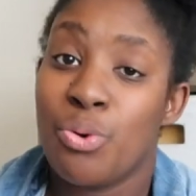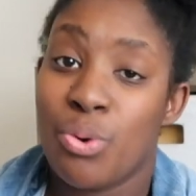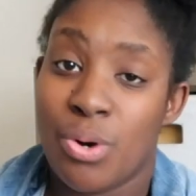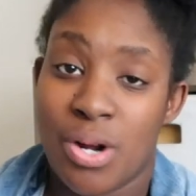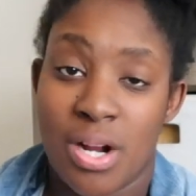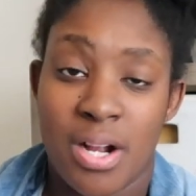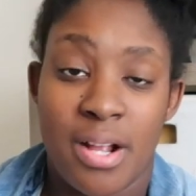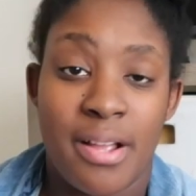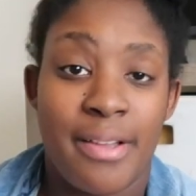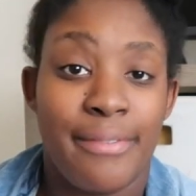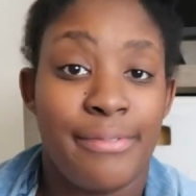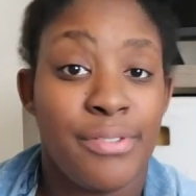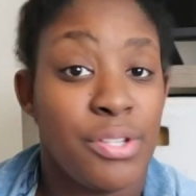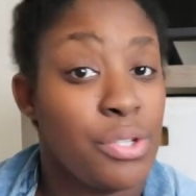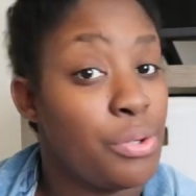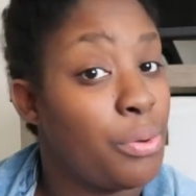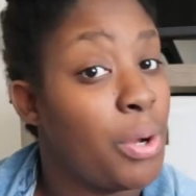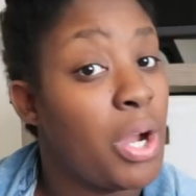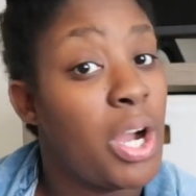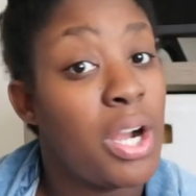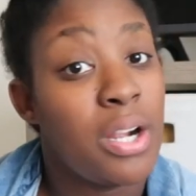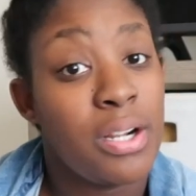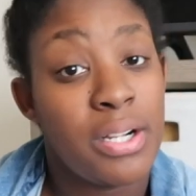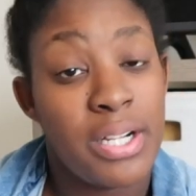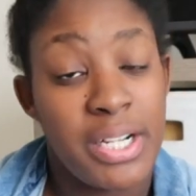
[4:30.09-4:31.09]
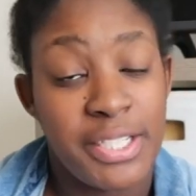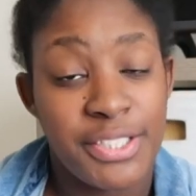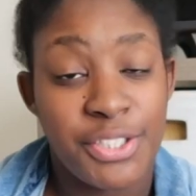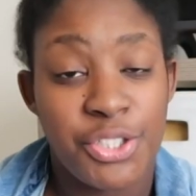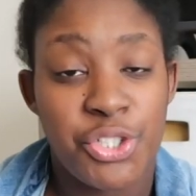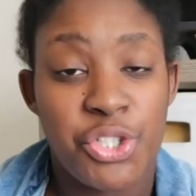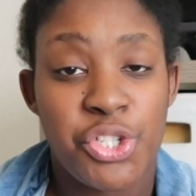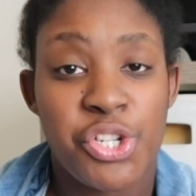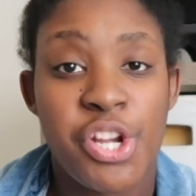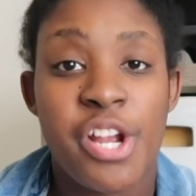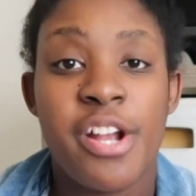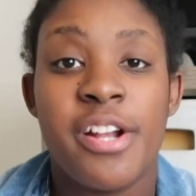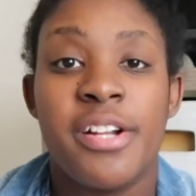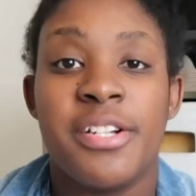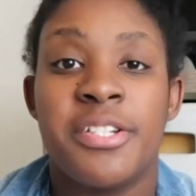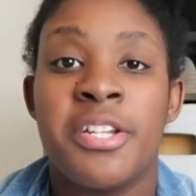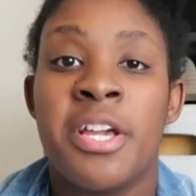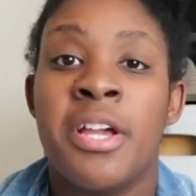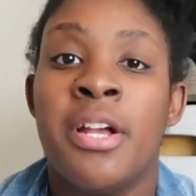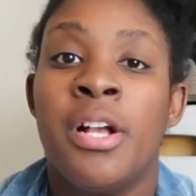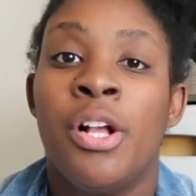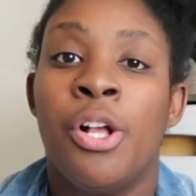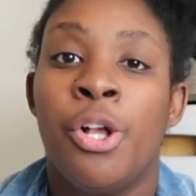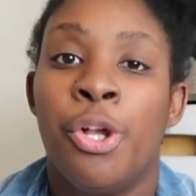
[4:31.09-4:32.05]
or if you are uninsured,